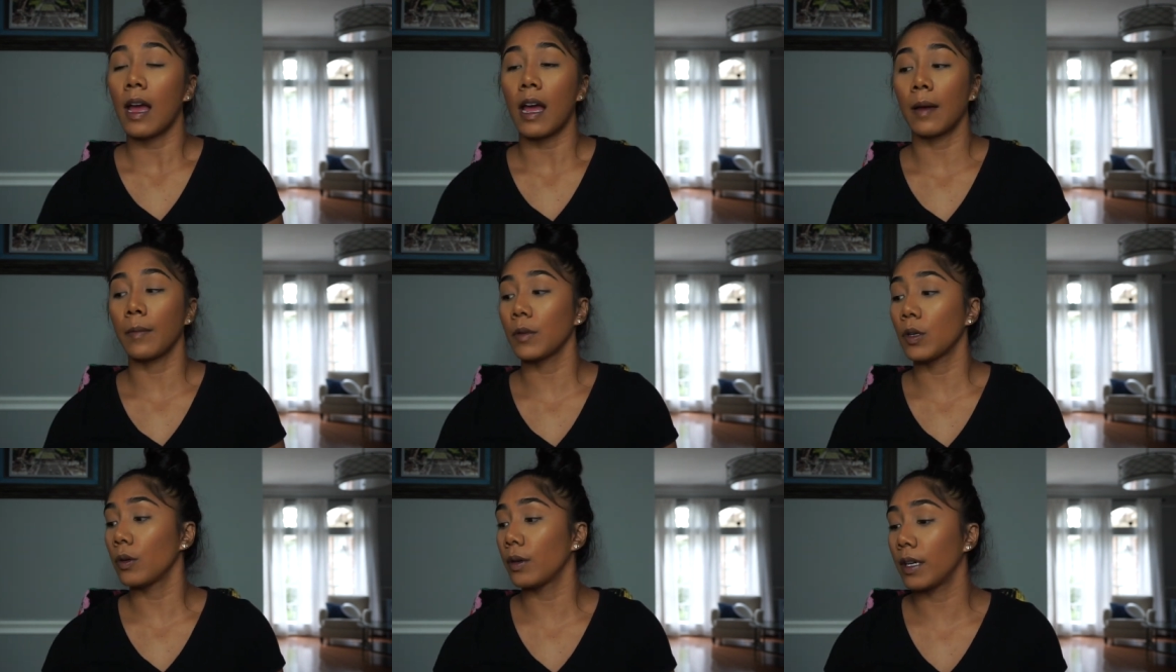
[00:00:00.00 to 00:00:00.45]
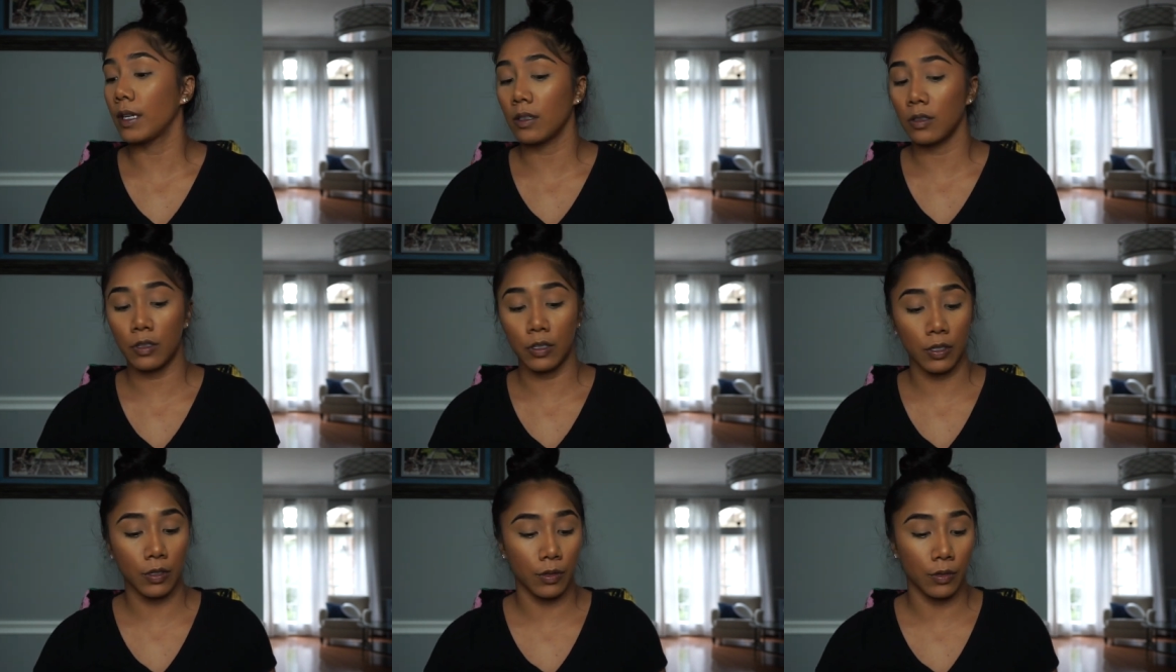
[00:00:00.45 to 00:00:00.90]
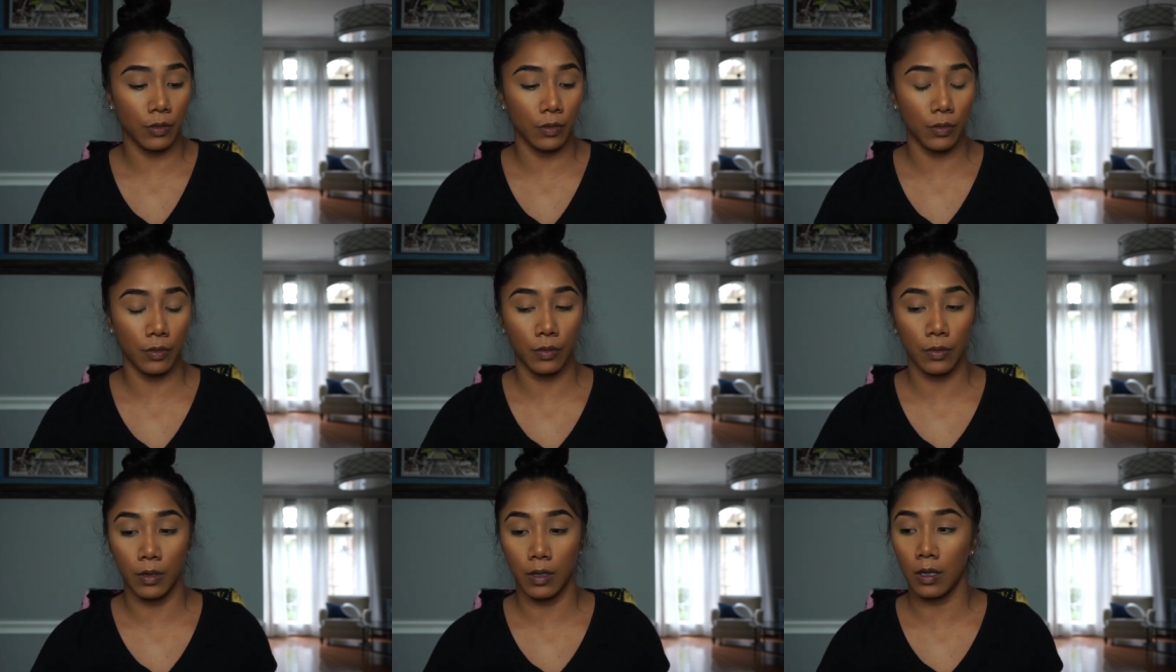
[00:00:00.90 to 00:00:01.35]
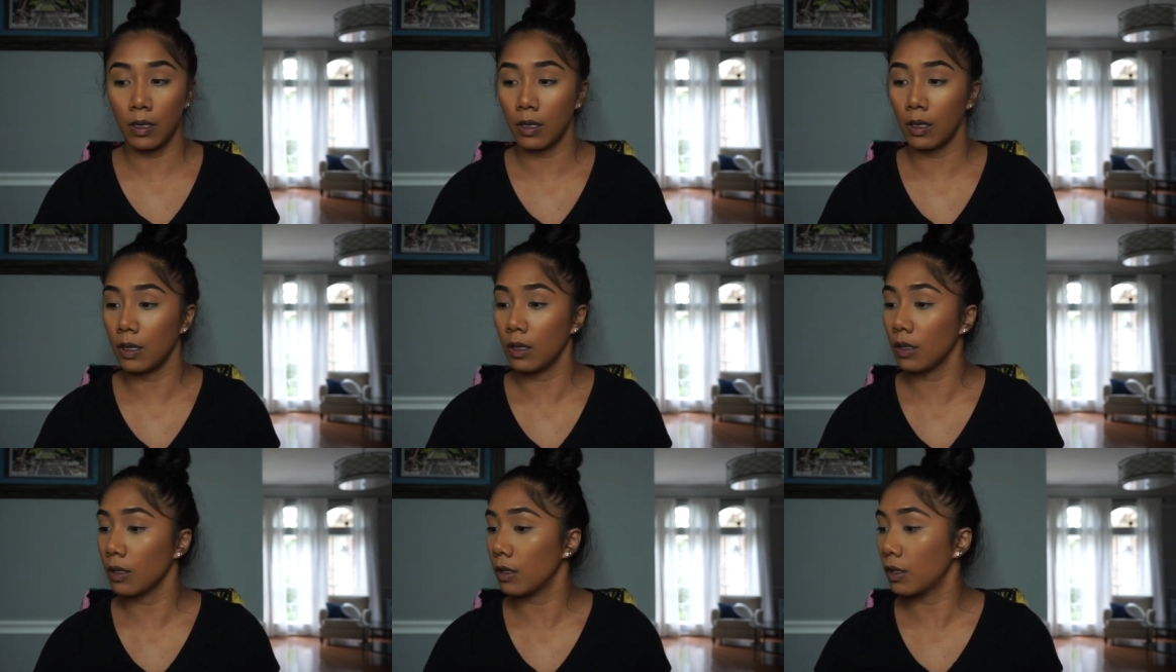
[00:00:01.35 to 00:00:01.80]
I'm going to
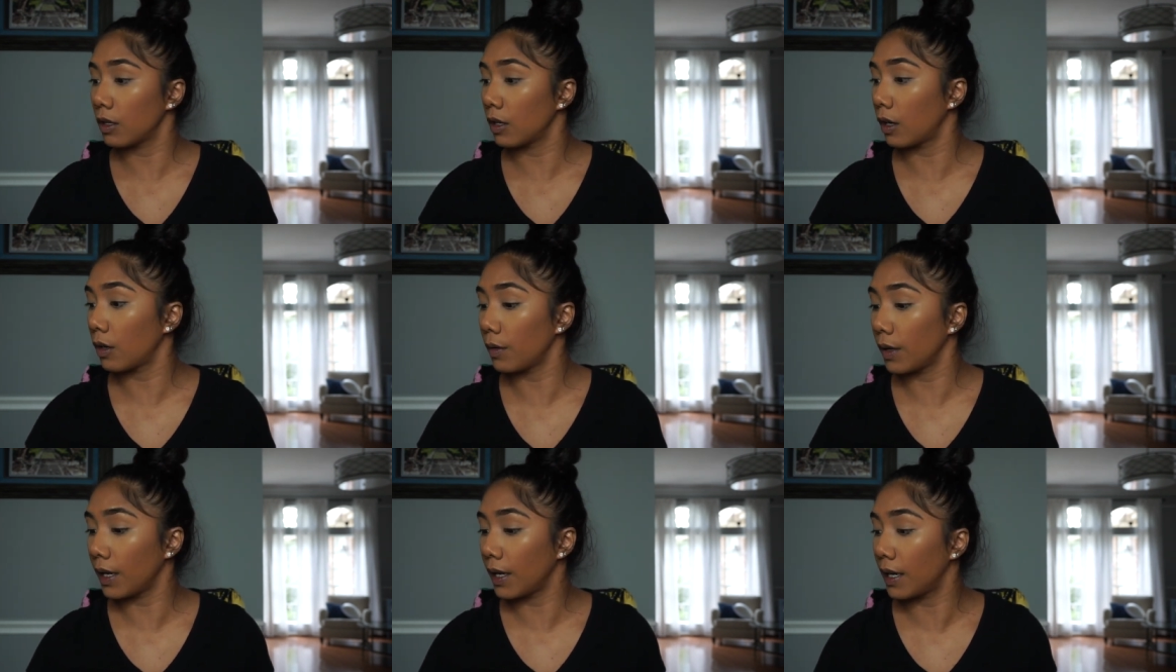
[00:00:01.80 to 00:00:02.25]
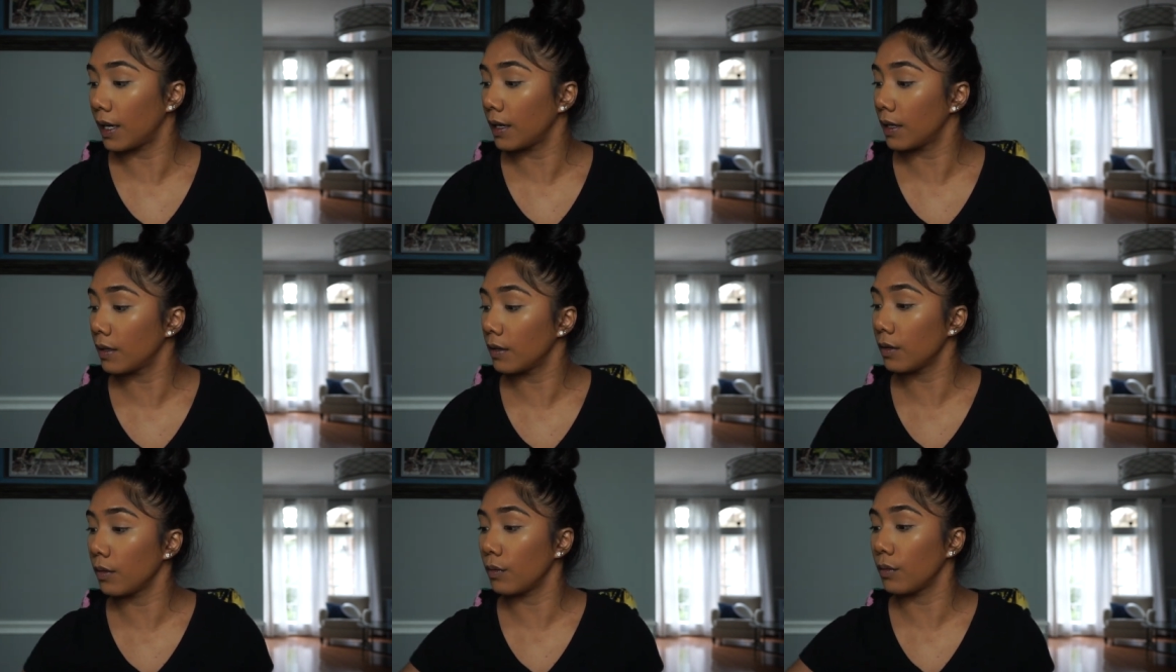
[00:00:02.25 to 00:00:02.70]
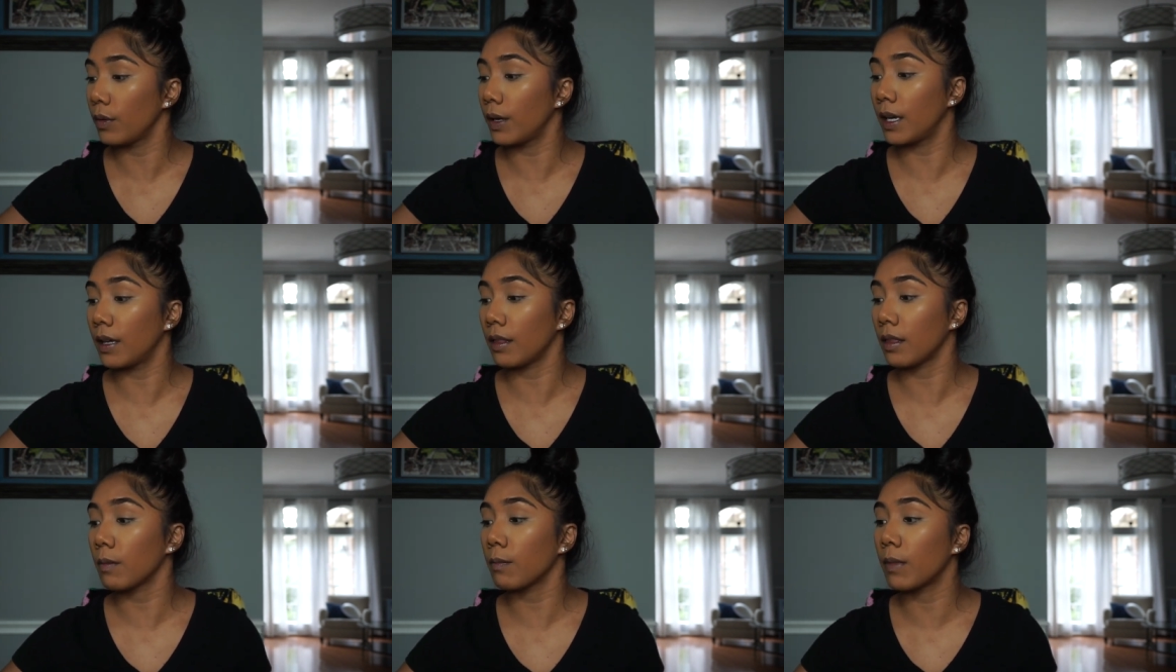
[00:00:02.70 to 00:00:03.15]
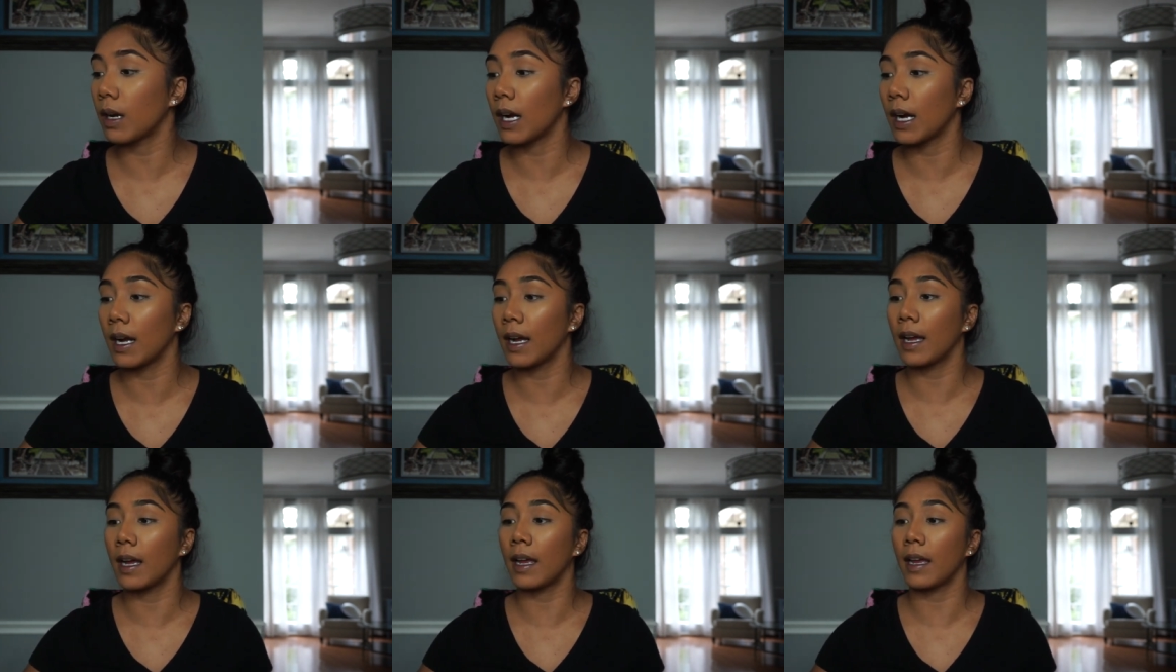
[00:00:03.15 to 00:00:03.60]
go in with
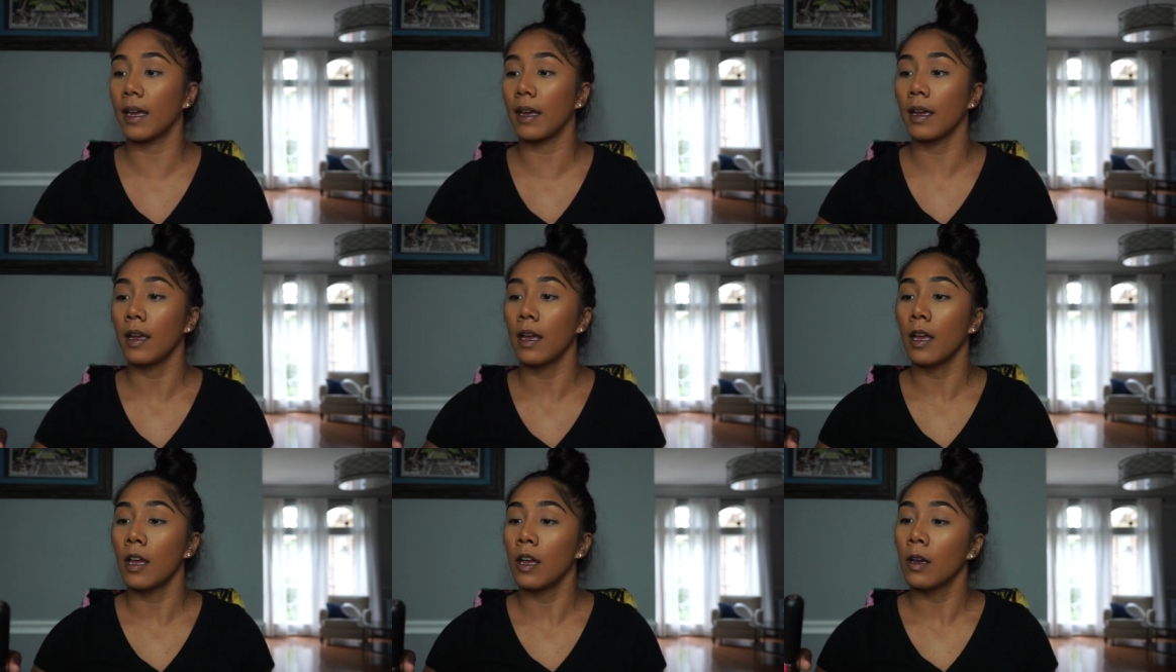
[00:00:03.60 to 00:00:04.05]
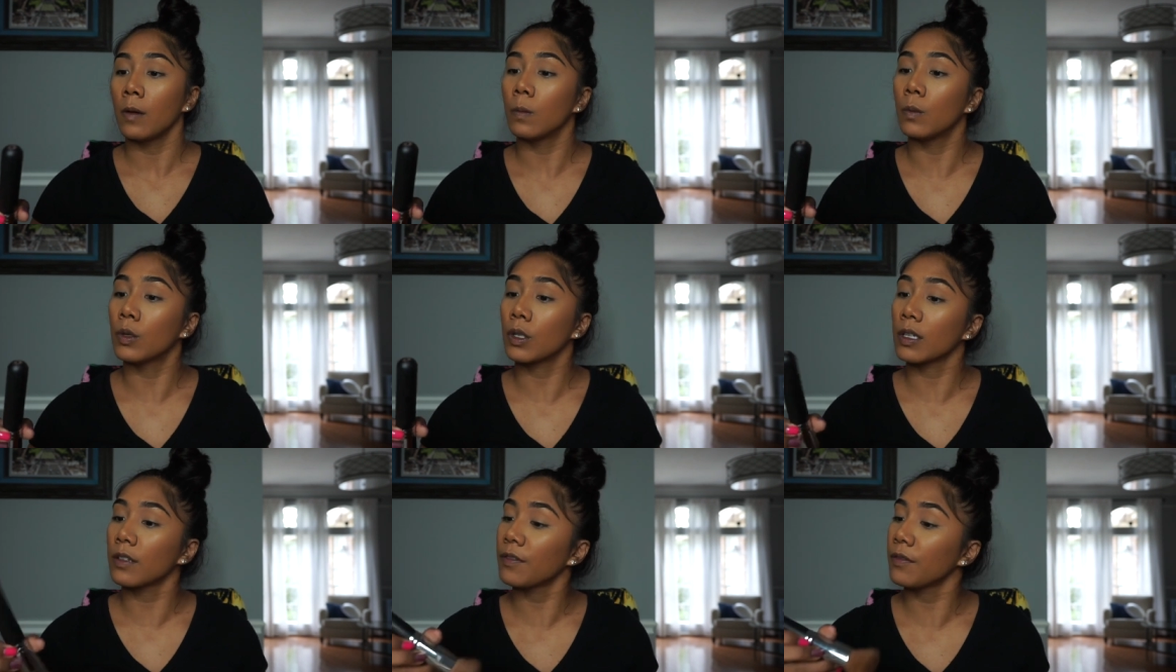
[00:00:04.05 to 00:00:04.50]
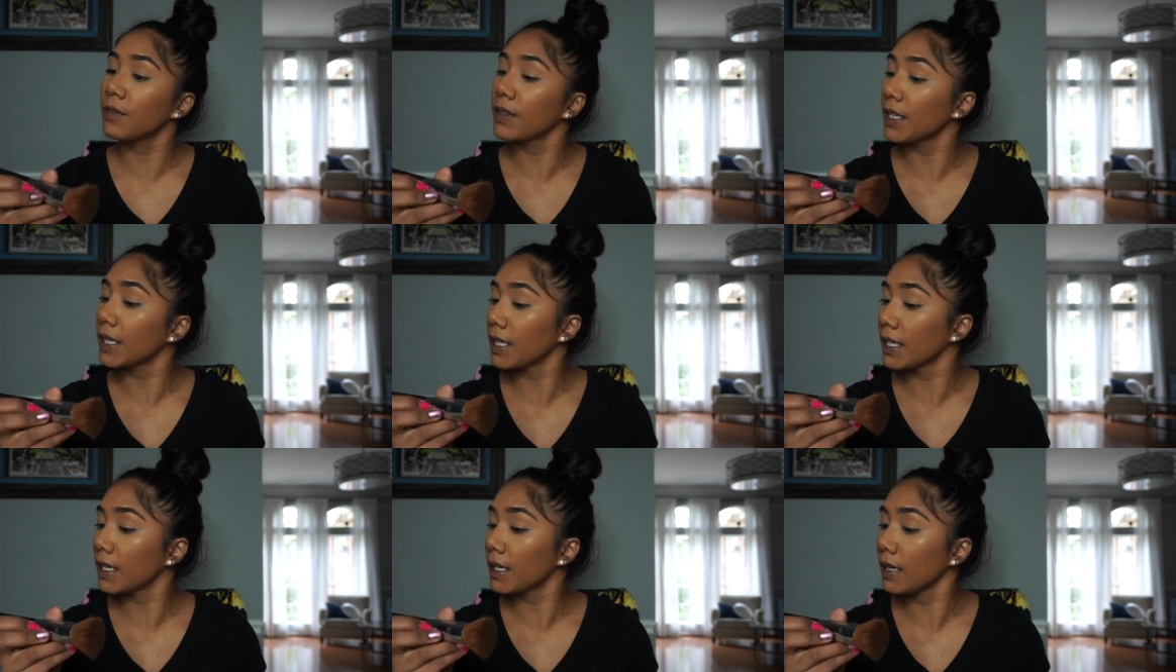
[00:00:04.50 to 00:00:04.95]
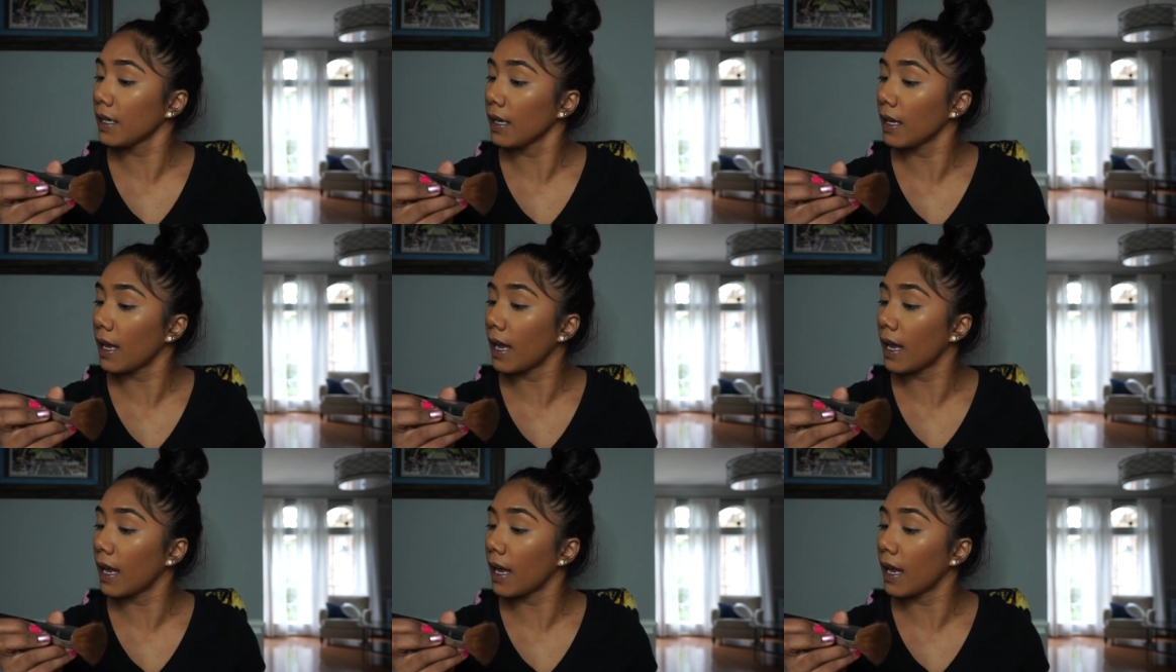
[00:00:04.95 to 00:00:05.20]
my Morphe